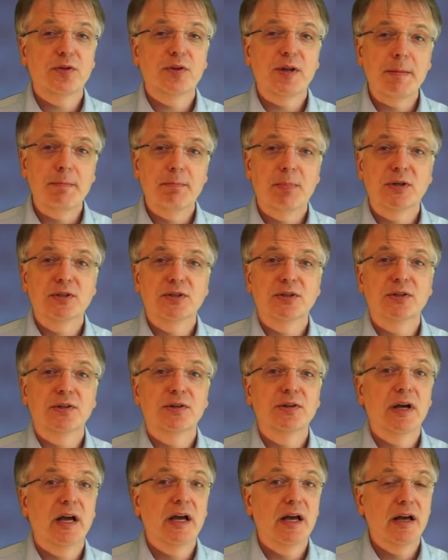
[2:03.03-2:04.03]

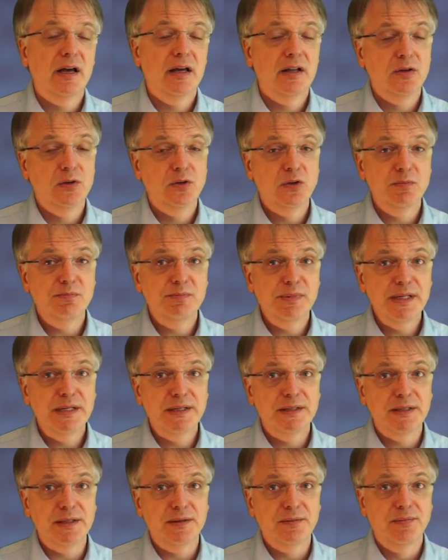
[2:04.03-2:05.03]
temperature and
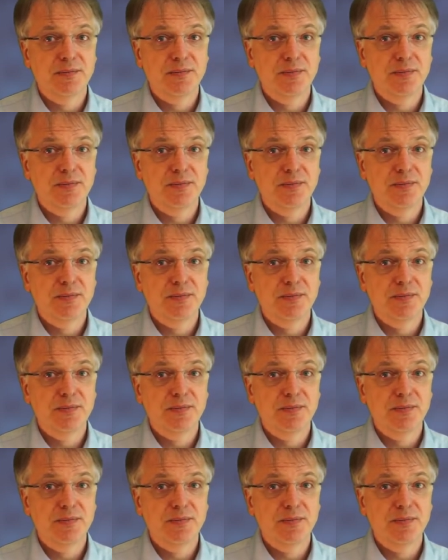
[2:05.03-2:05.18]
humidity.